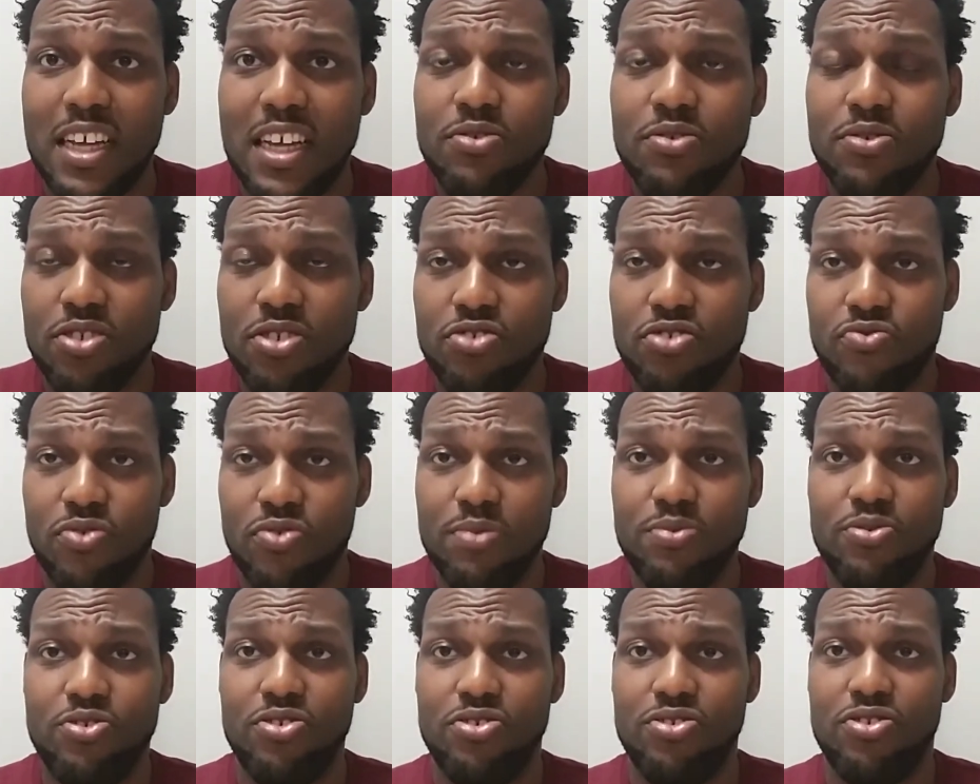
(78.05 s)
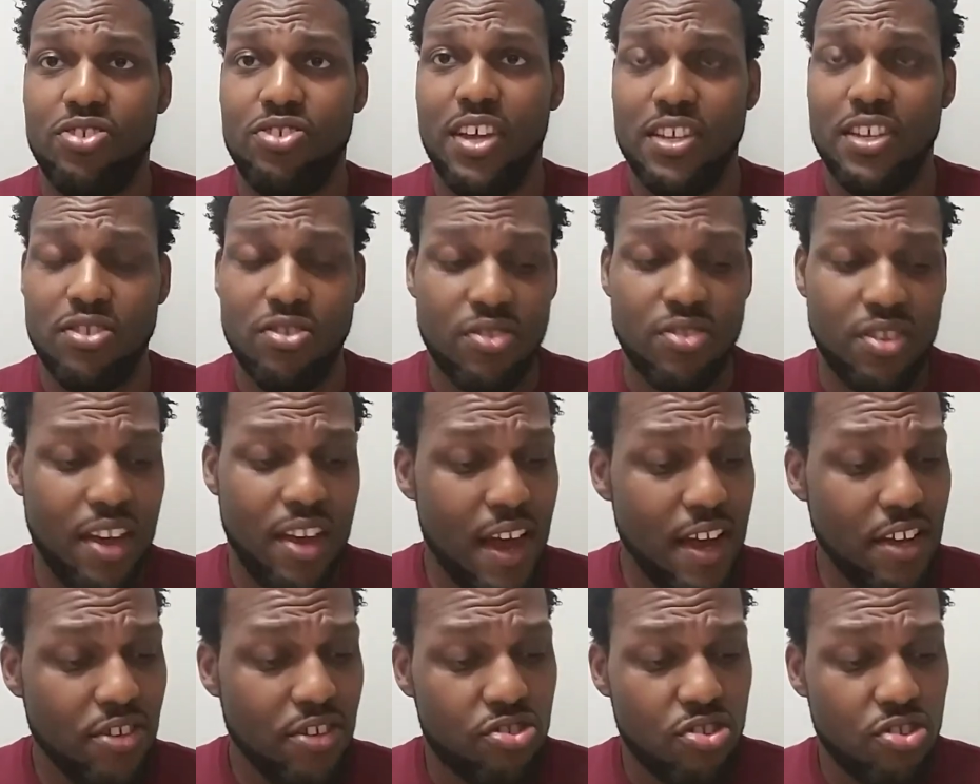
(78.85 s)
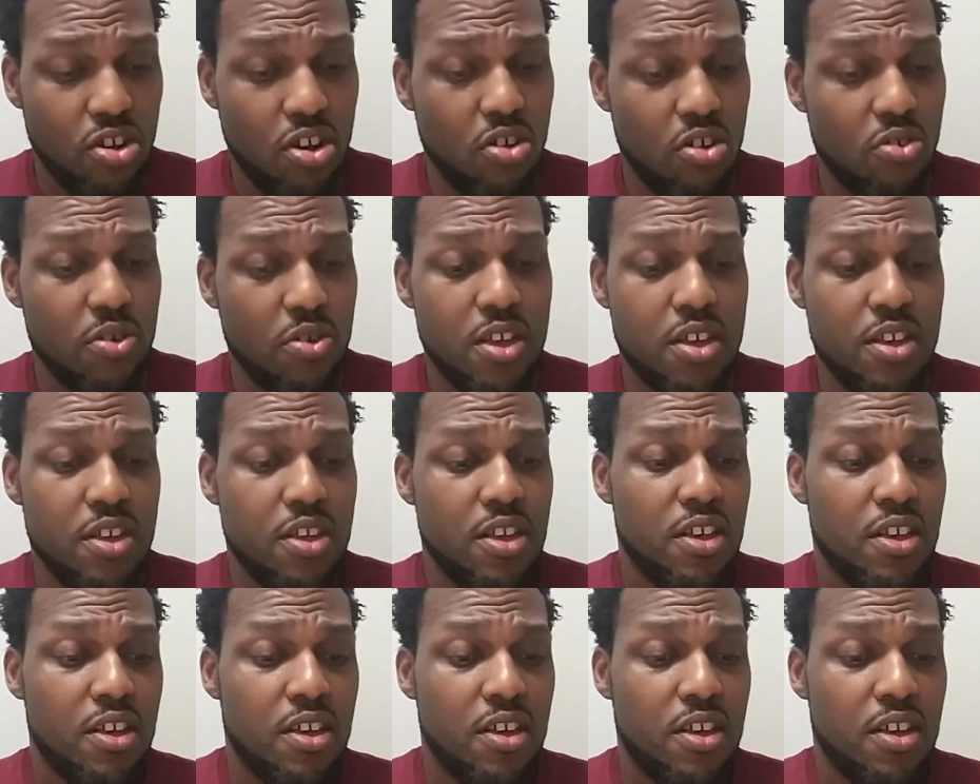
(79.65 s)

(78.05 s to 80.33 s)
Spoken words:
That's what the scripture says. Okay, so